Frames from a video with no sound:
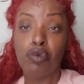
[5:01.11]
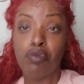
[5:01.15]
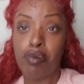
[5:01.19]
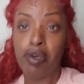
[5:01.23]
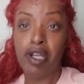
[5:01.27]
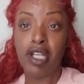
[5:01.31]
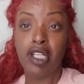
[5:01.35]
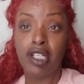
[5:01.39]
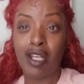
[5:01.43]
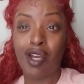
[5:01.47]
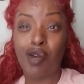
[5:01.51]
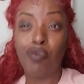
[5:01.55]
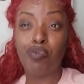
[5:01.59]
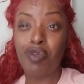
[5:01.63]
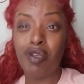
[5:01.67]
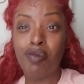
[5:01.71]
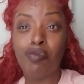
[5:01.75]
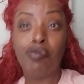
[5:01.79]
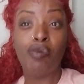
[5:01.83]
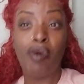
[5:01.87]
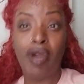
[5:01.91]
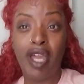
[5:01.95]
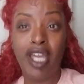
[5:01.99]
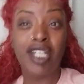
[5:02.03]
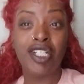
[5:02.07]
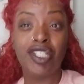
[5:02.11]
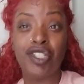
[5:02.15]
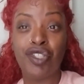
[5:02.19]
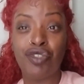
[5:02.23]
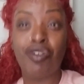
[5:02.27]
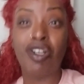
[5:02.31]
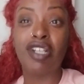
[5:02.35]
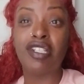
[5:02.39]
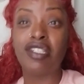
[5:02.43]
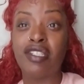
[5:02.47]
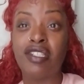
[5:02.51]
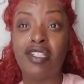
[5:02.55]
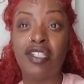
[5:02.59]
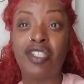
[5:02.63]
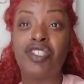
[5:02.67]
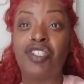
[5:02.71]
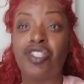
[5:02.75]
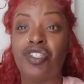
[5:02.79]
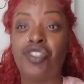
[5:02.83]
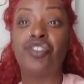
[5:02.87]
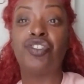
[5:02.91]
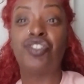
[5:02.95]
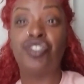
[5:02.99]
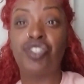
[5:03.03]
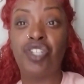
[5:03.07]
putting out people addresses
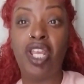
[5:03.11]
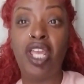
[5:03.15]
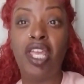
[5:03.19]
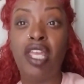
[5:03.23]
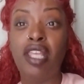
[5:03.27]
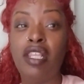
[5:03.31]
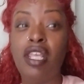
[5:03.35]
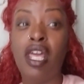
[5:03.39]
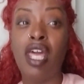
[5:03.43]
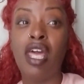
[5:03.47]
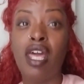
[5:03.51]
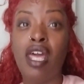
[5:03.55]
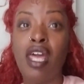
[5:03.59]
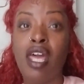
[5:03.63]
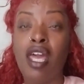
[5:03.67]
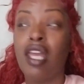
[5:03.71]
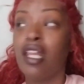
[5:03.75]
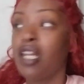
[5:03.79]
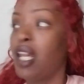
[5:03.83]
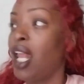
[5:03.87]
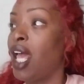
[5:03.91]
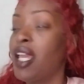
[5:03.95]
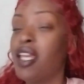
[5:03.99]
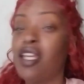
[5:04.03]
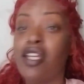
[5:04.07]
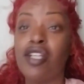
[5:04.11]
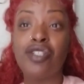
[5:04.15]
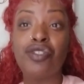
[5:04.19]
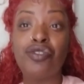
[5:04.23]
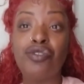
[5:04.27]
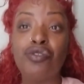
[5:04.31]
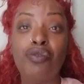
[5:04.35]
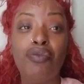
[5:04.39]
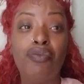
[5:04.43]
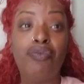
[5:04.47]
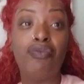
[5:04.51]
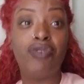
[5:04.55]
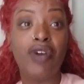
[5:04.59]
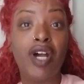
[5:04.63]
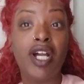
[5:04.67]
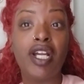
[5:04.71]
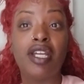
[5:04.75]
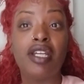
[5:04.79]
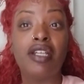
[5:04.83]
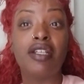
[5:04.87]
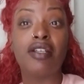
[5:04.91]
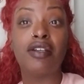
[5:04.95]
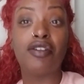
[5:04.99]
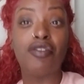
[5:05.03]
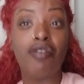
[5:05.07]
and shit like is you
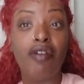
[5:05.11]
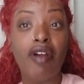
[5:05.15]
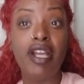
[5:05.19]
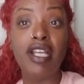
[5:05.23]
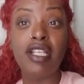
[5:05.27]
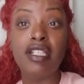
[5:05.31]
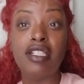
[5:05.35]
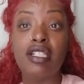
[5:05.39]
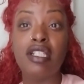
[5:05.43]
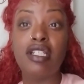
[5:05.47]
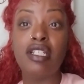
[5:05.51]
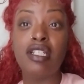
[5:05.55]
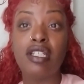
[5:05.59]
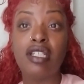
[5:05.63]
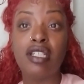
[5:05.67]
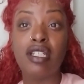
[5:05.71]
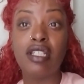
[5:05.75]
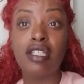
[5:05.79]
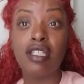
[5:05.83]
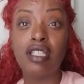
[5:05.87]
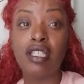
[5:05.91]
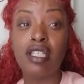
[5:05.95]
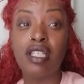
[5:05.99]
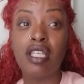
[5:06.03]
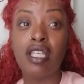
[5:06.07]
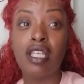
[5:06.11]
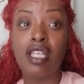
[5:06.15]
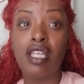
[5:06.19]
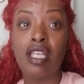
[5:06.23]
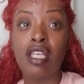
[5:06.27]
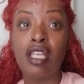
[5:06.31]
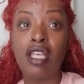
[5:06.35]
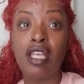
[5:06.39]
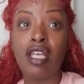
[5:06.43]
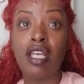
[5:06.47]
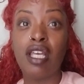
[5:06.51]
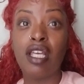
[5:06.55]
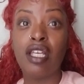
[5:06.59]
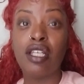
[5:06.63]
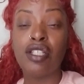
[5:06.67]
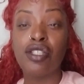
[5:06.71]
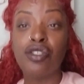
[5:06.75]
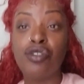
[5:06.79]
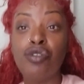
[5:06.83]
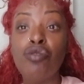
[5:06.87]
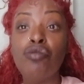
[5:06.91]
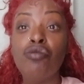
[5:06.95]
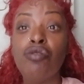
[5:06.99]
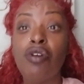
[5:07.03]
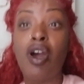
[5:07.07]
fucking crazy
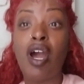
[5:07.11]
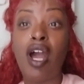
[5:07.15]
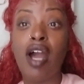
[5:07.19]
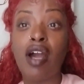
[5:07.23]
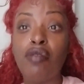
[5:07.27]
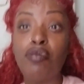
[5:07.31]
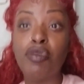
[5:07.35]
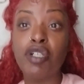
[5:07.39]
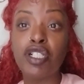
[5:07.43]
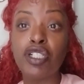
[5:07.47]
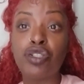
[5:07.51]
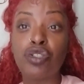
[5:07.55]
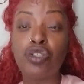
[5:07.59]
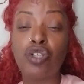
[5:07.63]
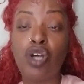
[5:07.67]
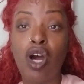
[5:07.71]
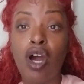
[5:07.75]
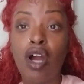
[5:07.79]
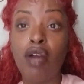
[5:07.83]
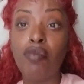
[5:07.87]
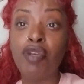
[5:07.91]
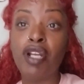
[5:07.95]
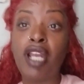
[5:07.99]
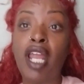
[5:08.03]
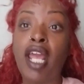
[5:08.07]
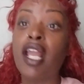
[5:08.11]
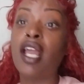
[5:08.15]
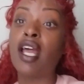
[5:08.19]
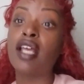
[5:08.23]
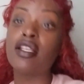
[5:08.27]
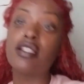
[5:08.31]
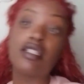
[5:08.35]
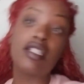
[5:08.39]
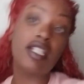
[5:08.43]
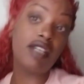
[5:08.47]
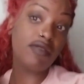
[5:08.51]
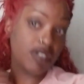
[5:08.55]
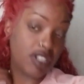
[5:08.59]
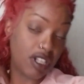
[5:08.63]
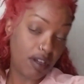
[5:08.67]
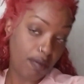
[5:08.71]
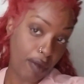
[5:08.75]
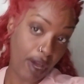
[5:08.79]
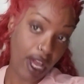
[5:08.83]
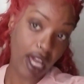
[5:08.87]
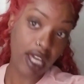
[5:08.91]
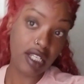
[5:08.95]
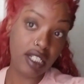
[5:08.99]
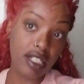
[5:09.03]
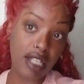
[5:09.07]
you know how much karma like i said if
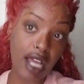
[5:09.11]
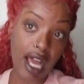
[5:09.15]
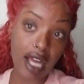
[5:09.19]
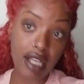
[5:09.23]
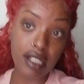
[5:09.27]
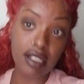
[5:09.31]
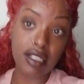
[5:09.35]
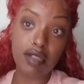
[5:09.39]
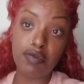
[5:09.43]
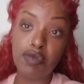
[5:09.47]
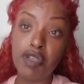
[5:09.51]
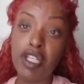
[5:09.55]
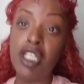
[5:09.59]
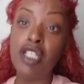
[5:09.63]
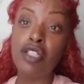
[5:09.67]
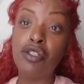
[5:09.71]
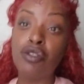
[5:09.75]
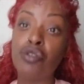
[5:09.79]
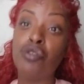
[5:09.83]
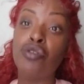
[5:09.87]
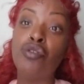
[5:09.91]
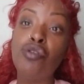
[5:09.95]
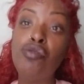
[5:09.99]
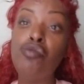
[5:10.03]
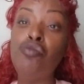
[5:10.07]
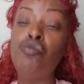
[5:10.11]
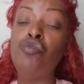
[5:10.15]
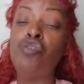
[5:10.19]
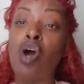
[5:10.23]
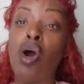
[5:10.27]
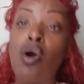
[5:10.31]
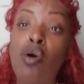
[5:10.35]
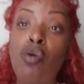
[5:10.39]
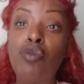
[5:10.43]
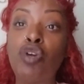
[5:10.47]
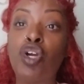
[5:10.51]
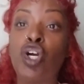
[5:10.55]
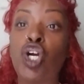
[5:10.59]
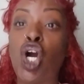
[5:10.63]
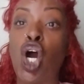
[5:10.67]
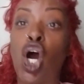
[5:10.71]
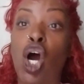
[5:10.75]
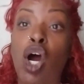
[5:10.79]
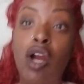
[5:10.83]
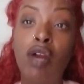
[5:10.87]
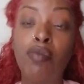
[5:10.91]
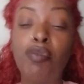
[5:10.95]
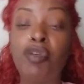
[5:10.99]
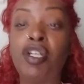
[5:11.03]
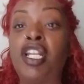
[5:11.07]
somebody dox me do you know the
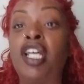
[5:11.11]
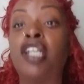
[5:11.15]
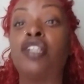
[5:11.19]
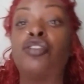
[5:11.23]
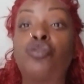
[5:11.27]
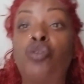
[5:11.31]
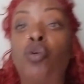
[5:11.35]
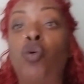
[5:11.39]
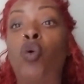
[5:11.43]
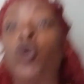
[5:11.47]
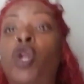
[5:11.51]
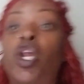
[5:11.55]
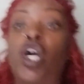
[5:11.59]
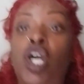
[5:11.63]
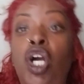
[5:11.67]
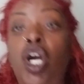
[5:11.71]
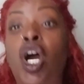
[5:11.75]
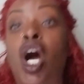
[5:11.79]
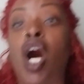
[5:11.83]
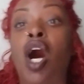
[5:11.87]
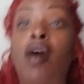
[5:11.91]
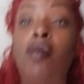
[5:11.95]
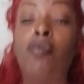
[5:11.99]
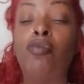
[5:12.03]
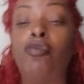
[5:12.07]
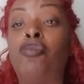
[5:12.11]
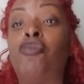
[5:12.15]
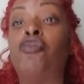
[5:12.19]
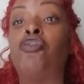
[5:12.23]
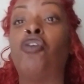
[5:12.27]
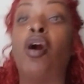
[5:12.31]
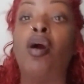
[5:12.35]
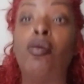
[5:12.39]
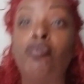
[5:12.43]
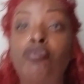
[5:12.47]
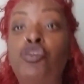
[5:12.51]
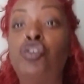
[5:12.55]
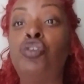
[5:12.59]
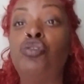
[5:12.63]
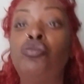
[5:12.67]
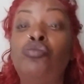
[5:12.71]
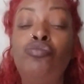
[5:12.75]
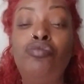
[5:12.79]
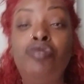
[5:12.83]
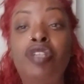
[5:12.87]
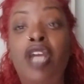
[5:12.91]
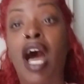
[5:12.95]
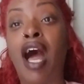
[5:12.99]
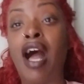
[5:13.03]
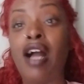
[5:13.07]
karma that's gonna come from you
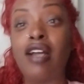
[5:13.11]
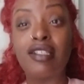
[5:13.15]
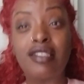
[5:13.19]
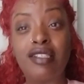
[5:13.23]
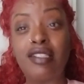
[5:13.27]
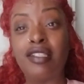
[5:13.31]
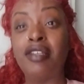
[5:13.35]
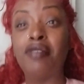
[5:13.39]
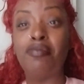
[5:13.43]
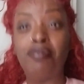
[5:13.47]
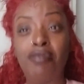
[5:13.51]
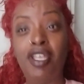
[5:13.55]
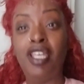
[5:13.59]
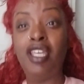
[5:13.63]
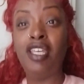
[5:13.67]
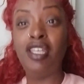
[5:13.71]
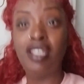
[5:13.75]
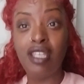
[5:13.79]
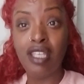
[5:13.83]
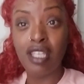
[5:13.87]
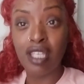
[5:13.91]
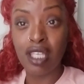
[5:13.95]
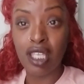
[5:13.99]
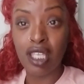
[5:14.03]
doxing me